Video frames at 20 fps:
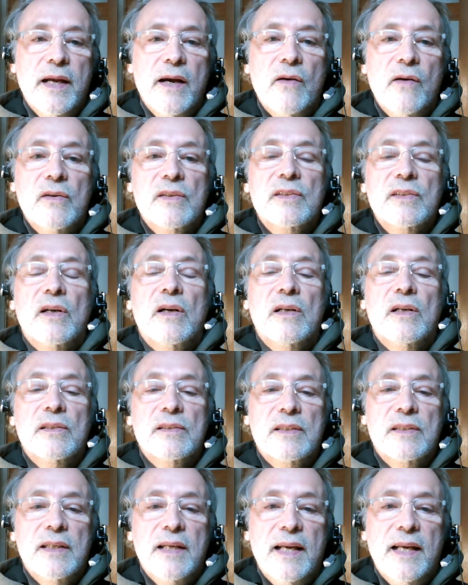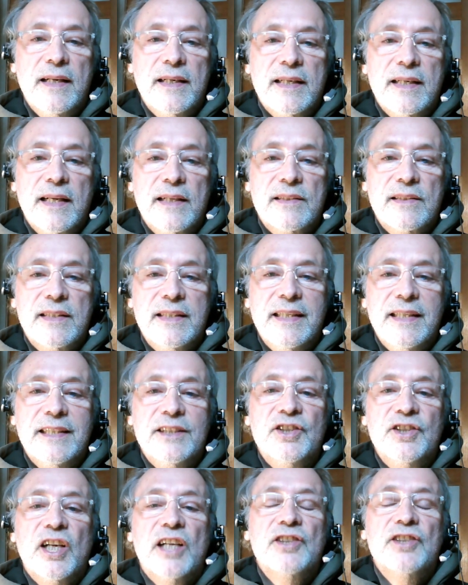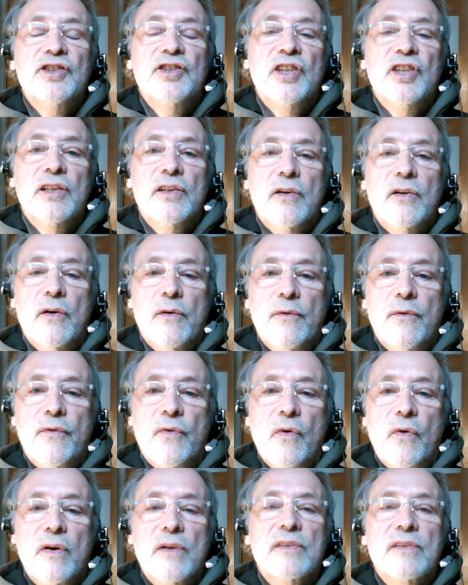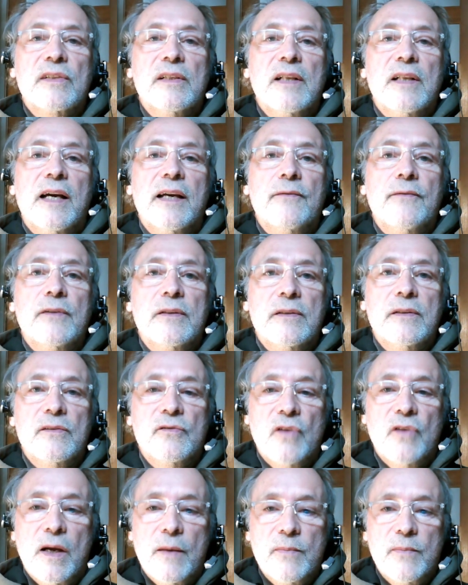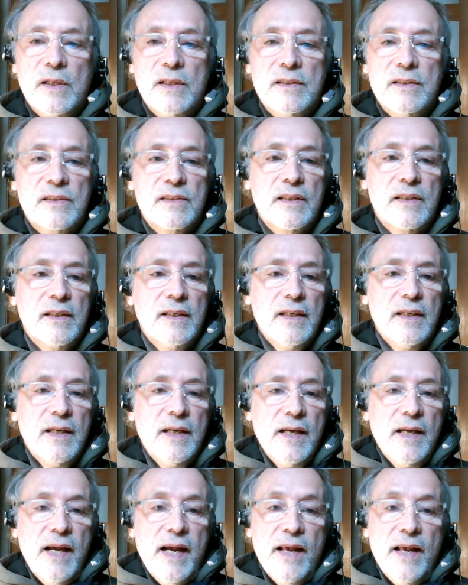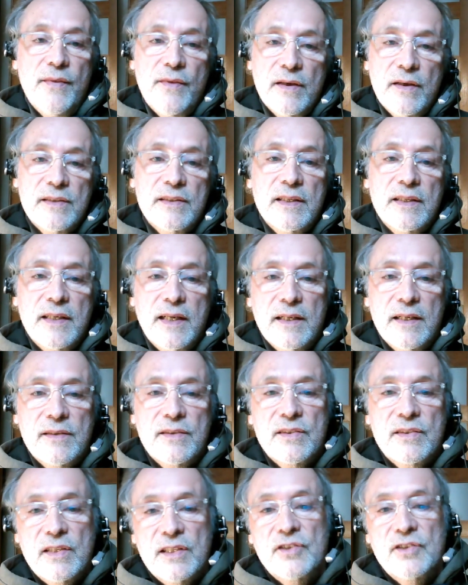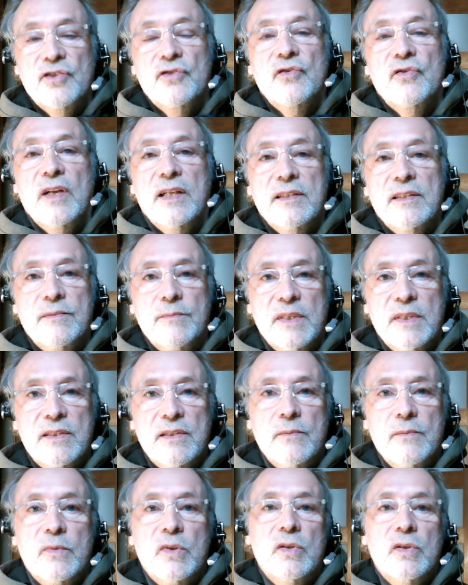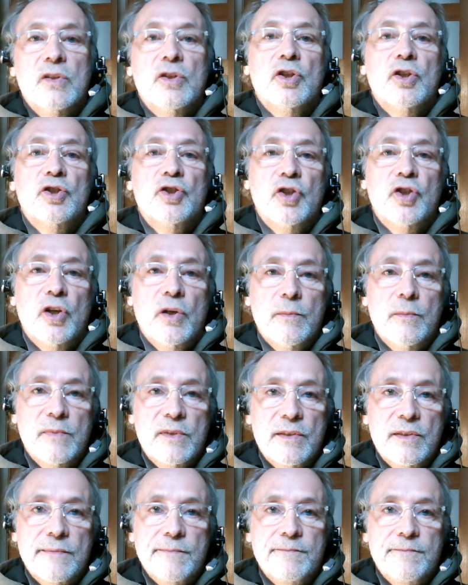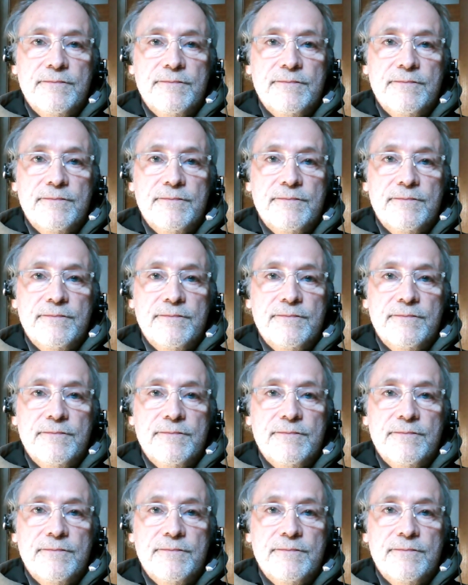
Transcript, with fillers: aerosols and against the ingestion of foreign saliva droplets, and thus against such transmissible germs.